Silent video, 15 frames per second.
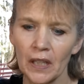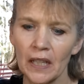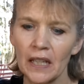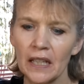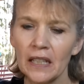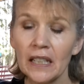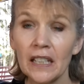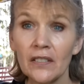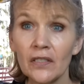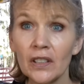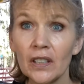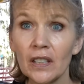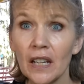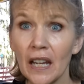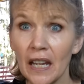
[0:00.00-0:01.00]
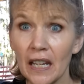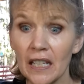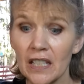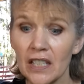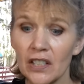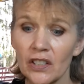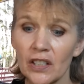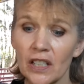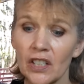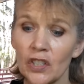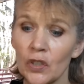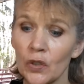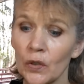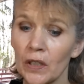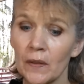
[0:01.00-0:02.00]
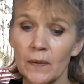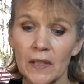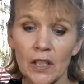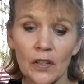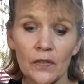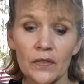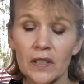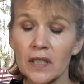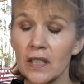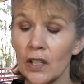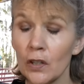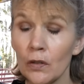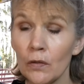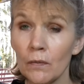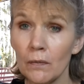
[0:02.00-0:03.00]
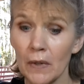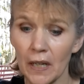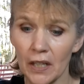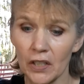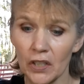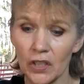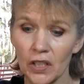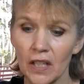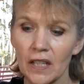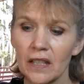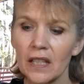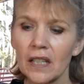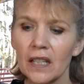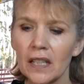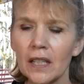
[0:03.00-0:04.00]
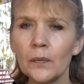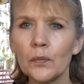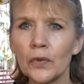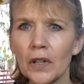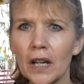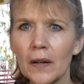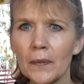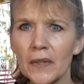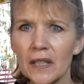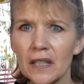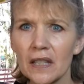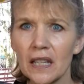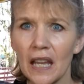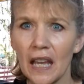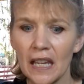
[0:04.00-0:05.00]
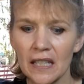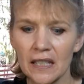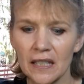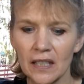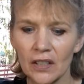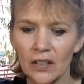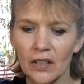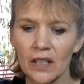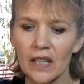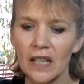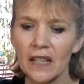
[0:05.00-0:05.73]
and even Aesir enjoyed himself so much that he promised the Aesir